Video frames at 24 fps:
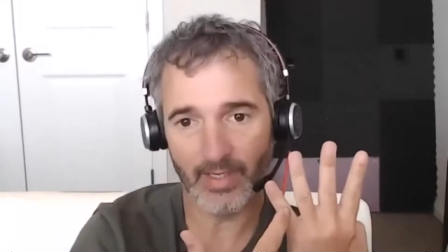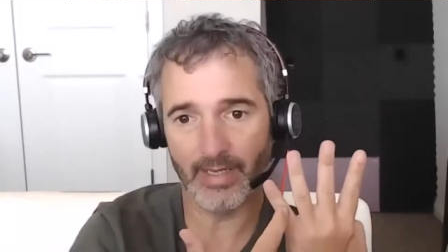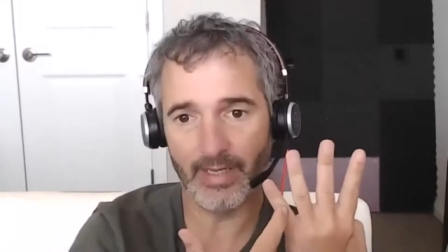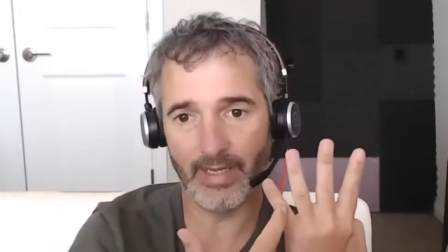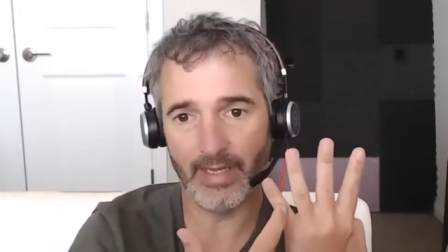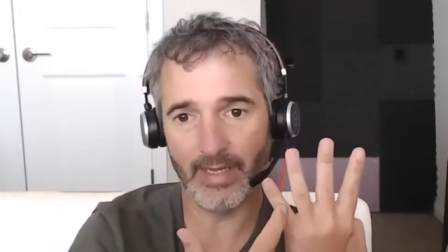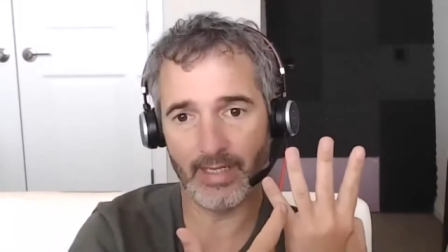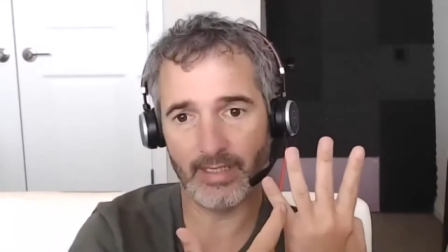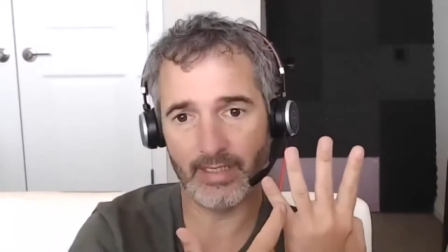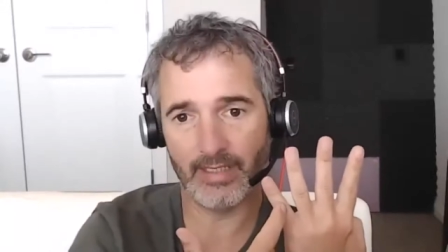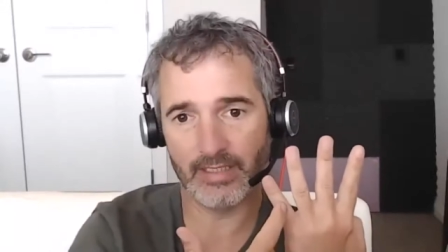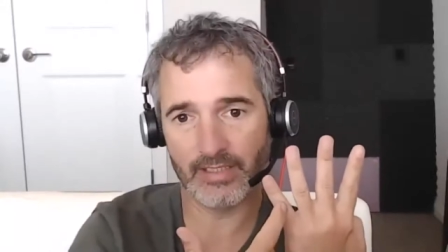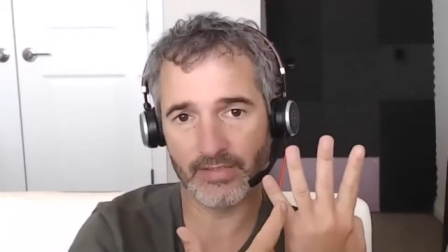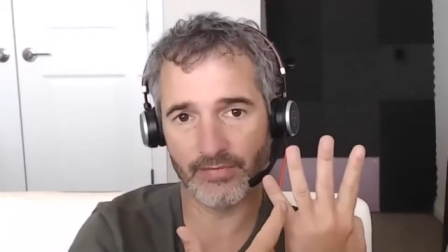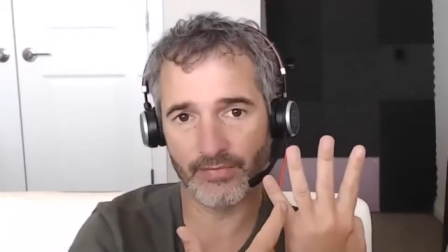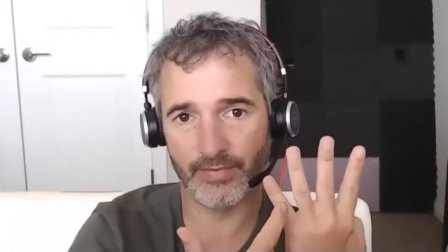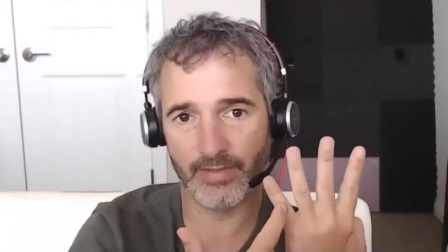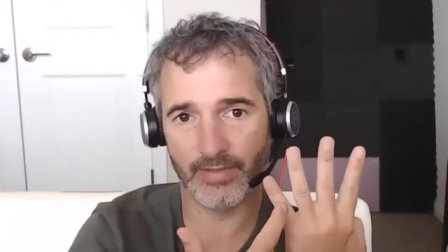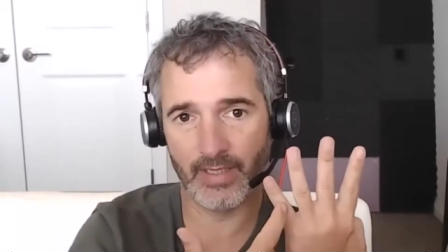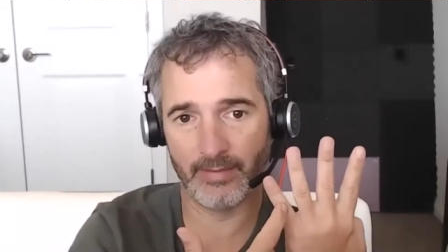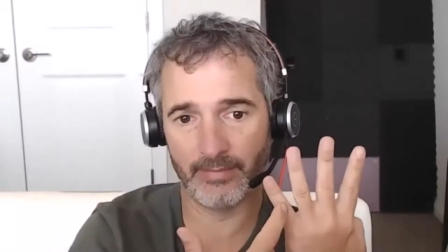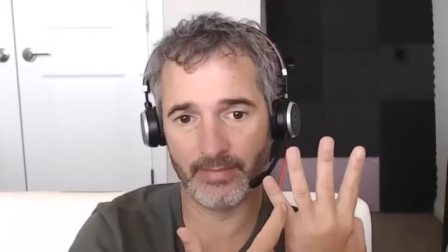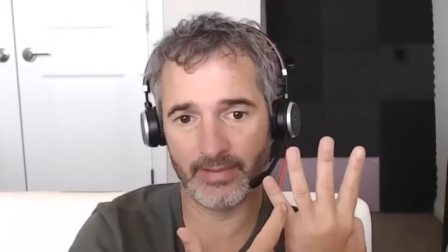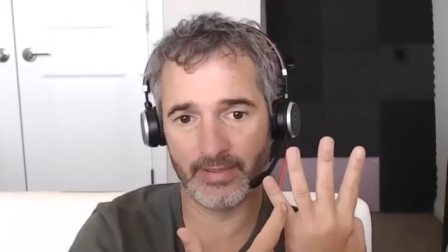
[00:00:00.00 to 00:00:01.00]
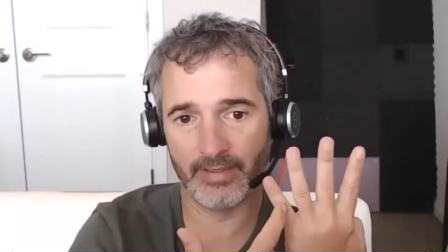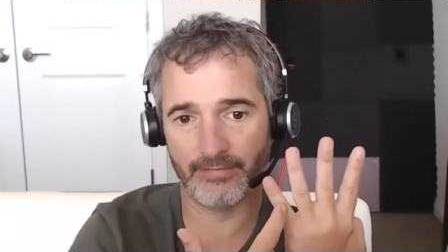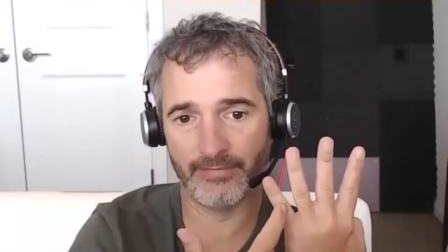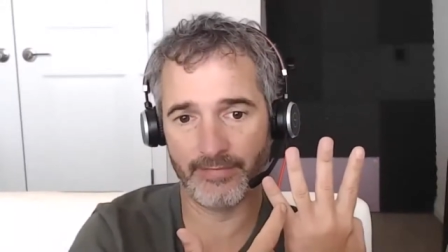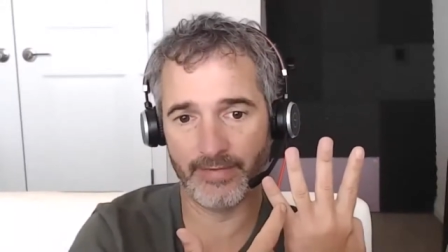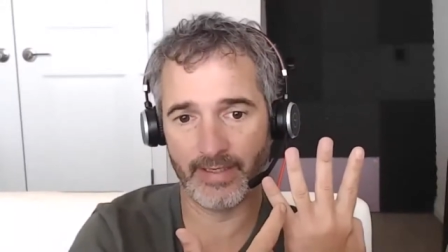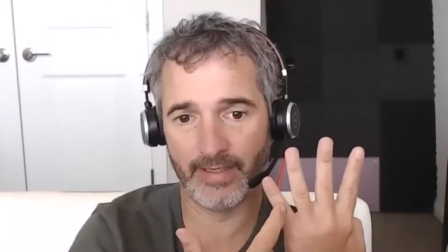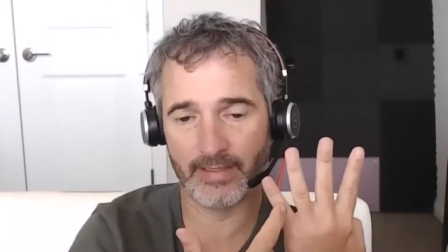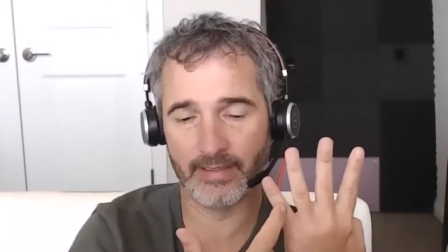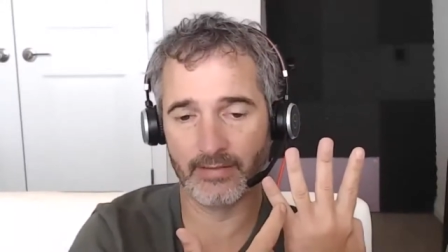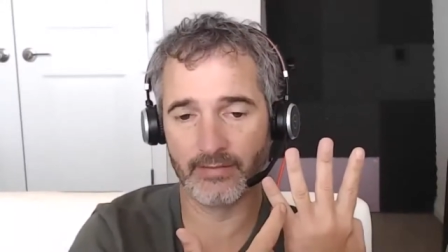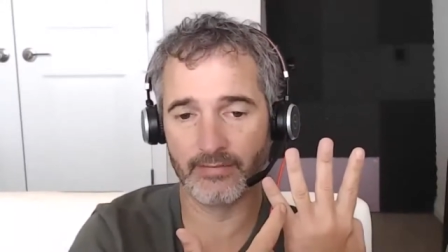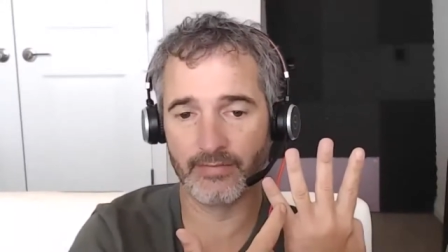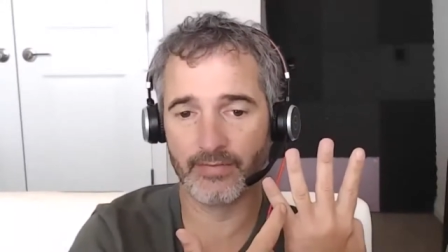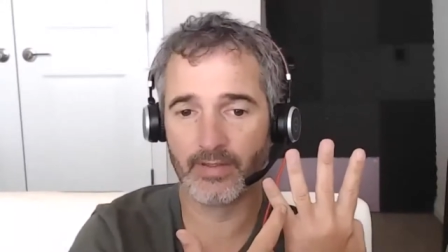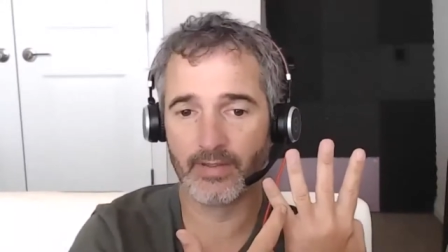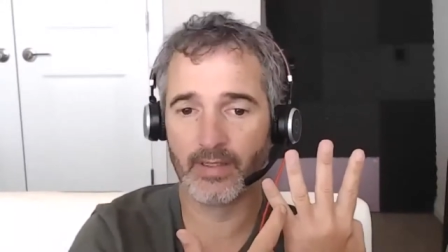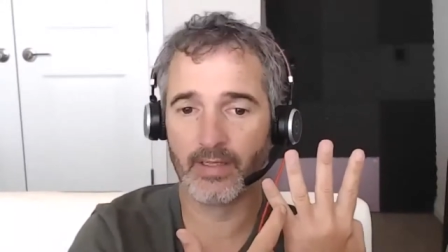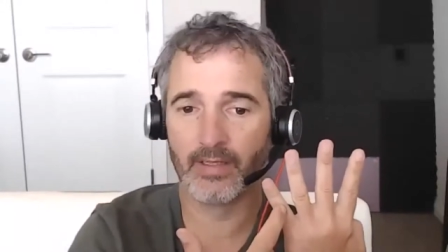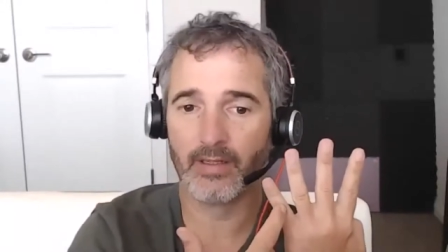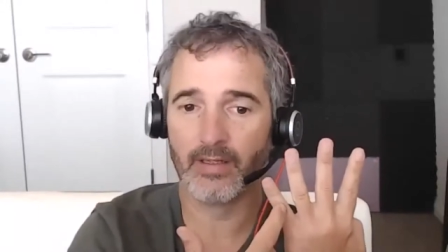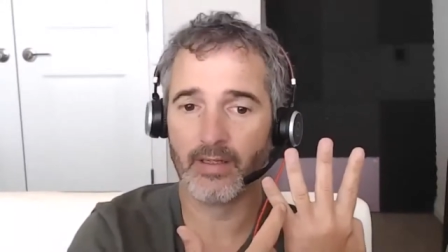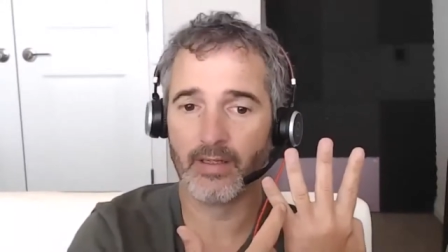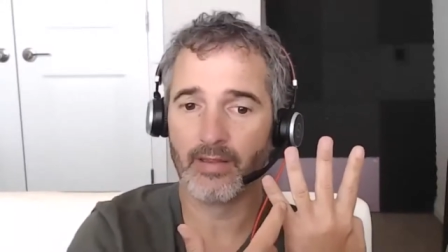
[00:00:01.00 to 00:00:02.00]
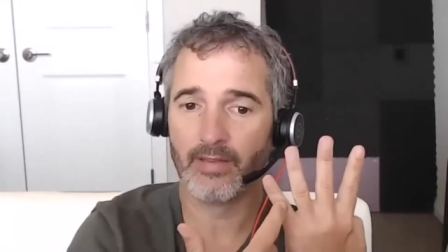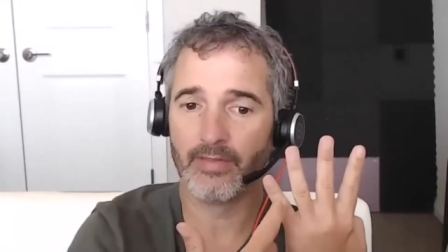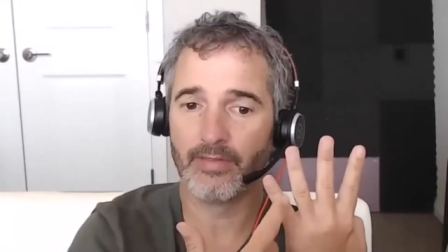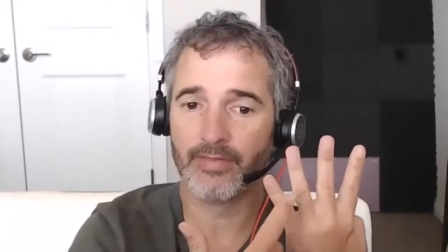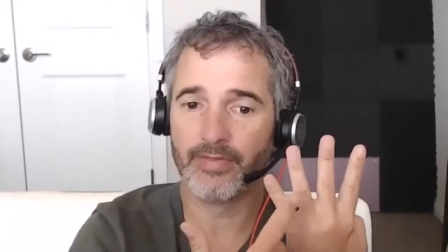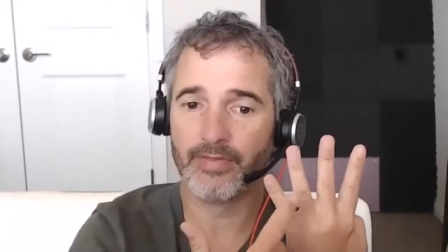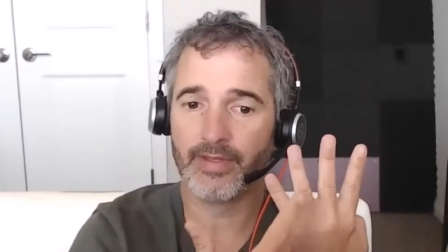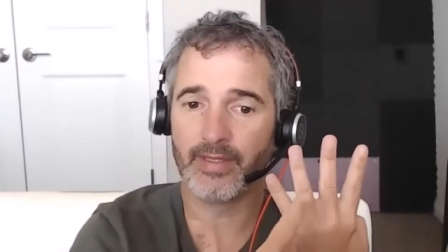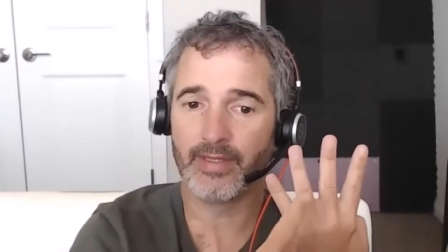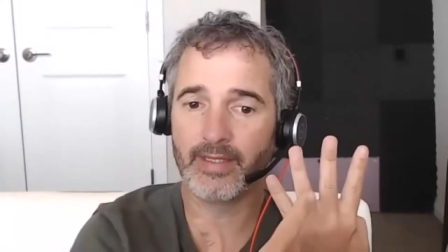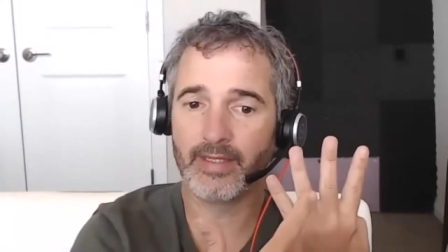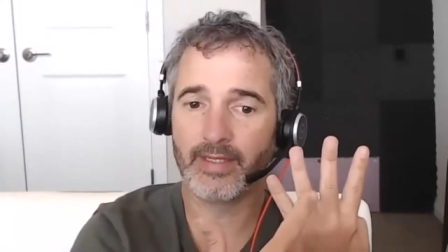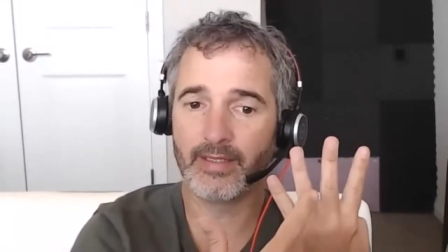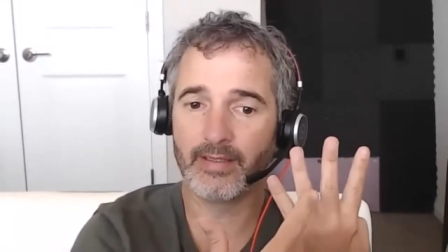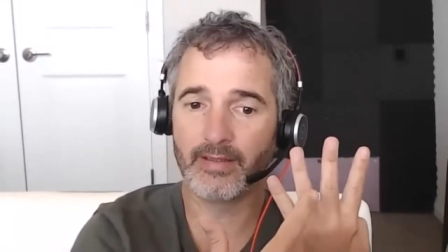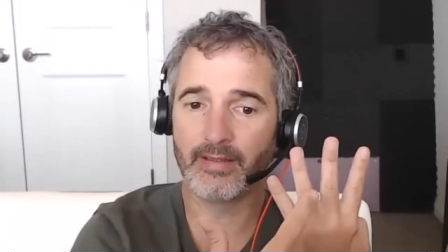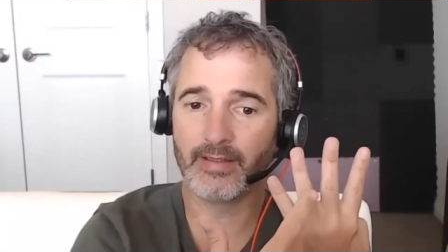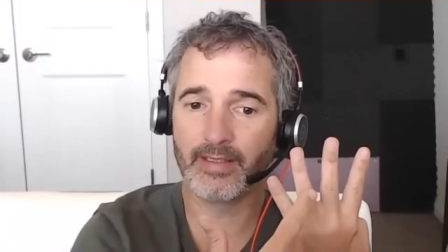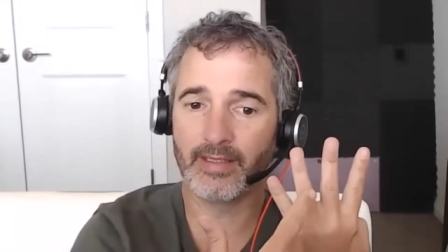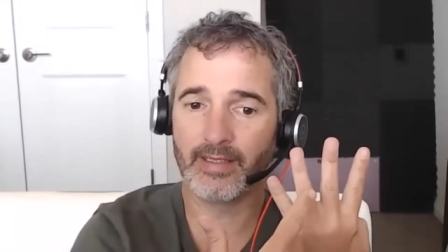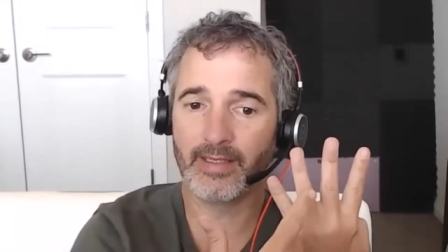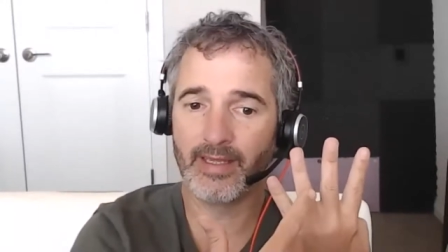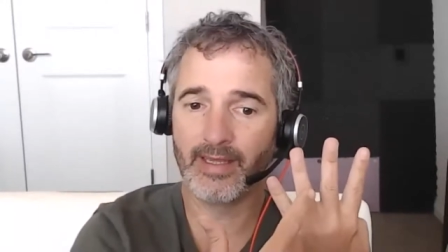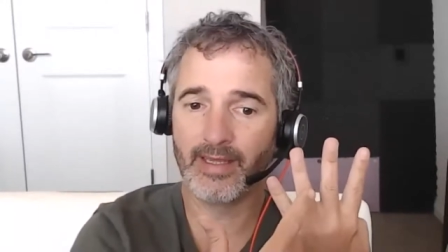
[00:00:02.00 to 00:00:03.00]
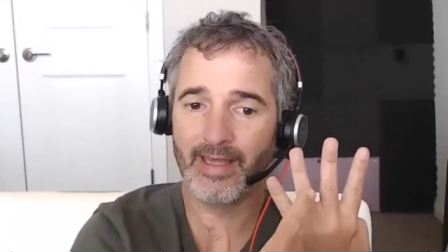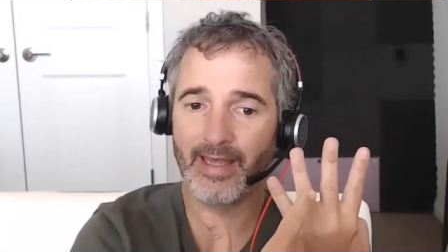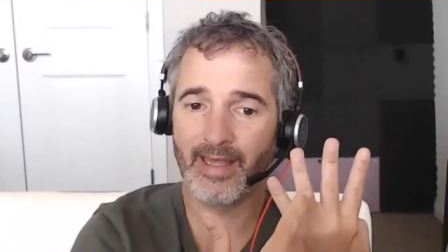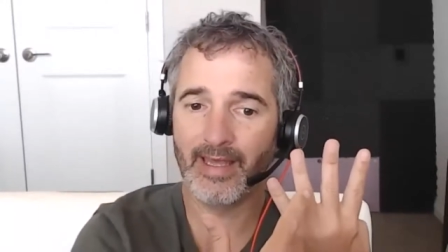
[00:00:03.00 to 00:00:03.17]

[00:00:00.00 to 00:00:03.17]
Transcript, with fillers: and it's phenomenally effective. The Healy